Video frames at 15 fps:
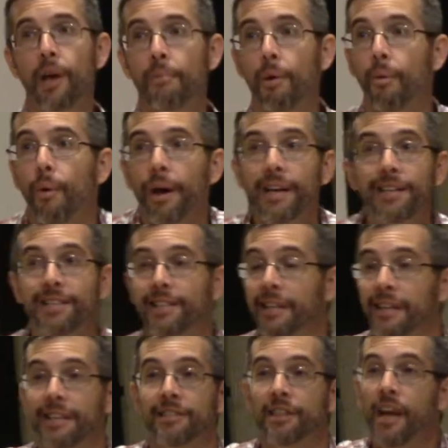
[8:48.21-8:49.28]
But what He's
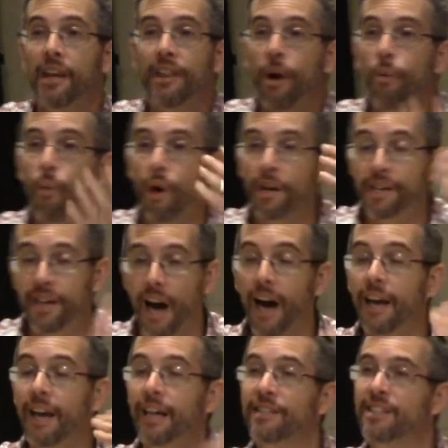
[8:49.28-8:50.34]
saying is that what
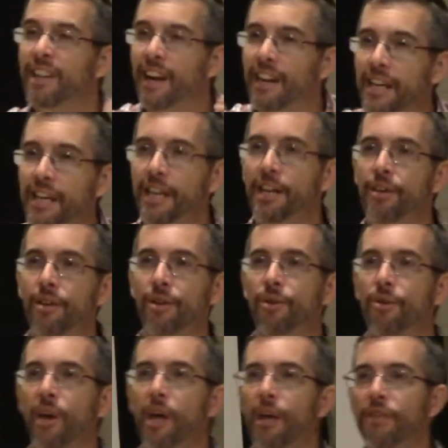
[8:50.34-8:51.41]
God has done in you,